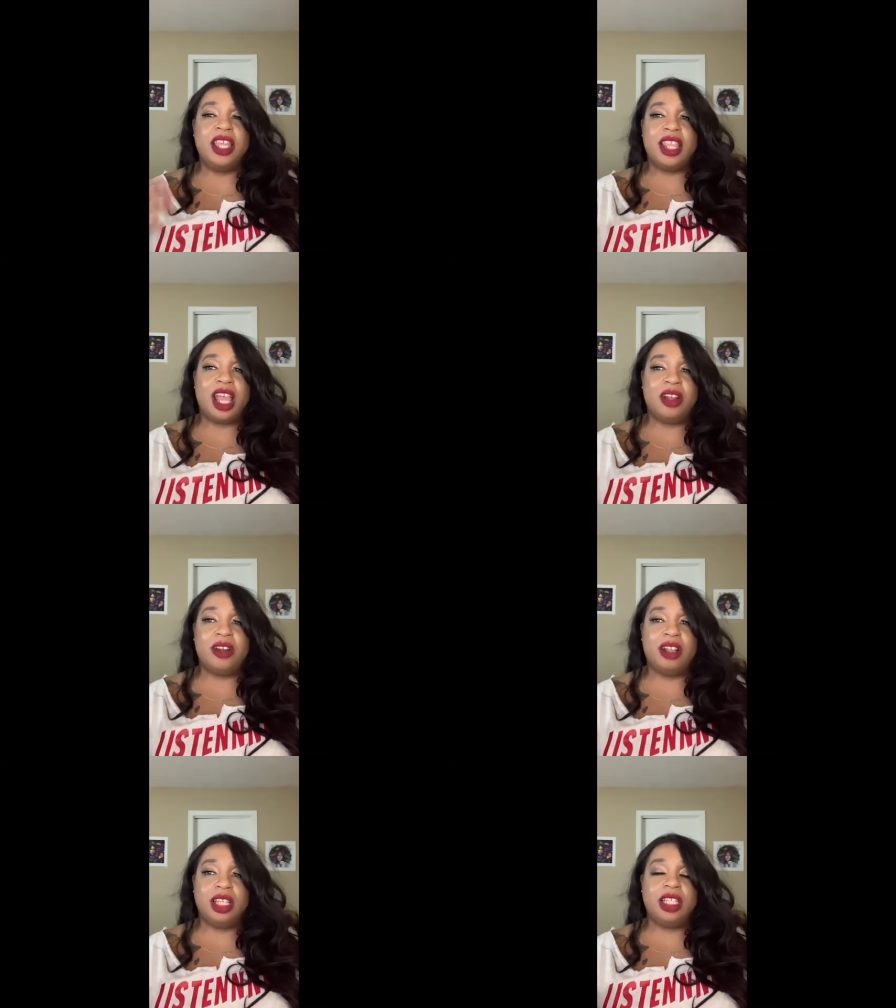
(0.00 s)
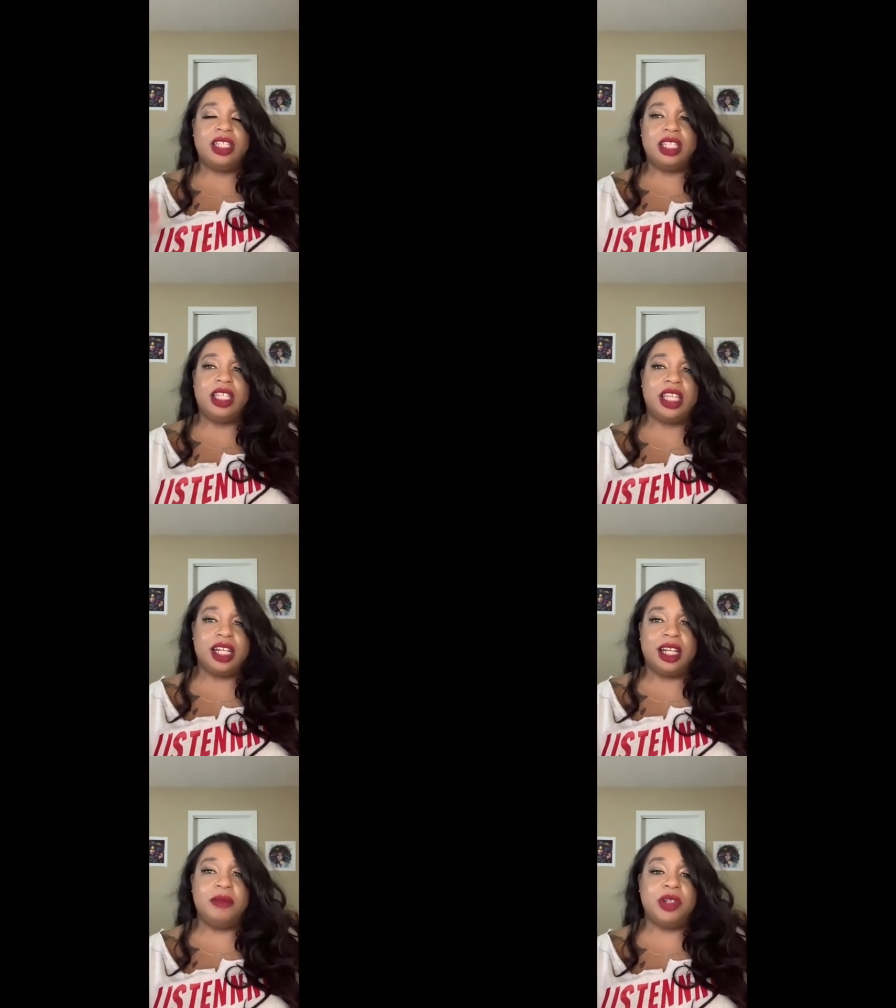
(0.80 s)
that early to get
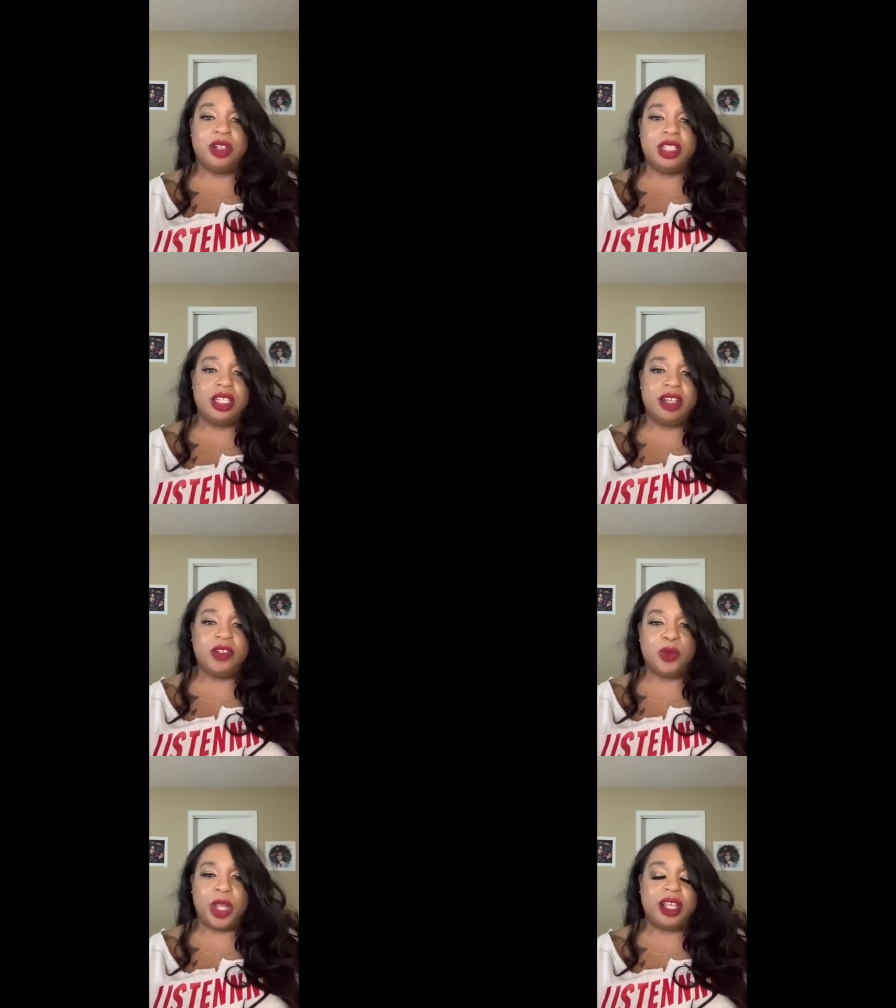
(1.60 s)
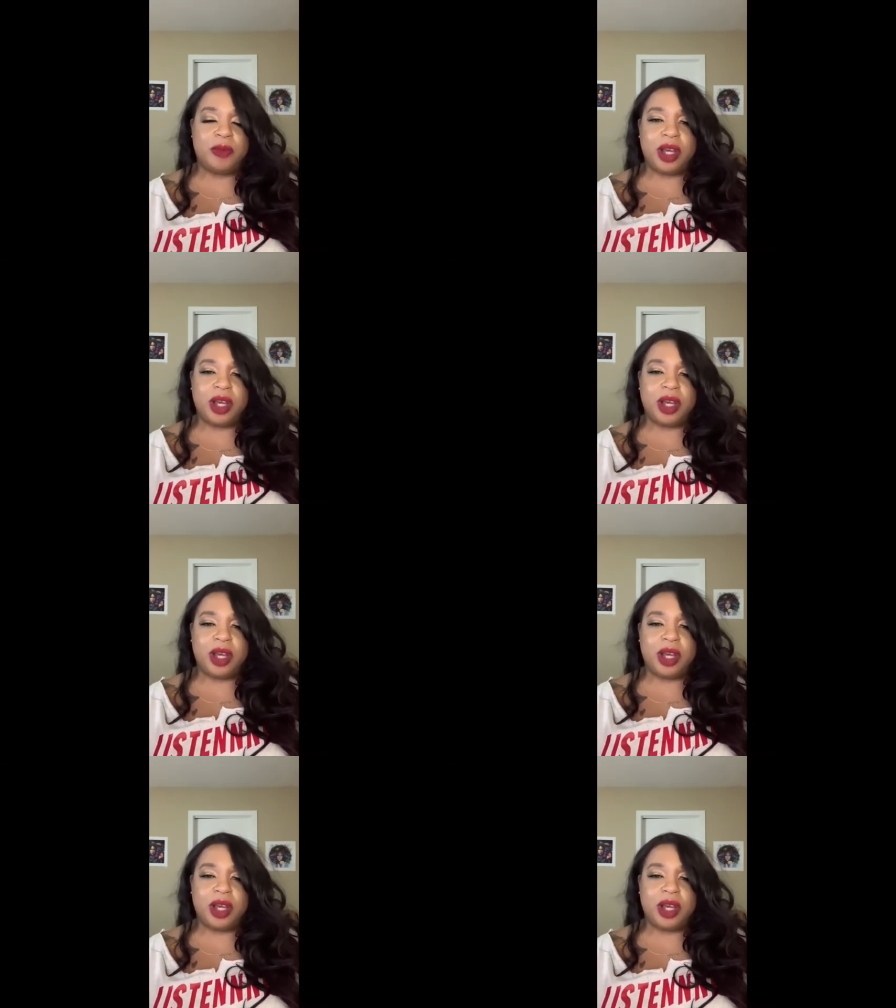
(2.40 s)
up early enough to wake up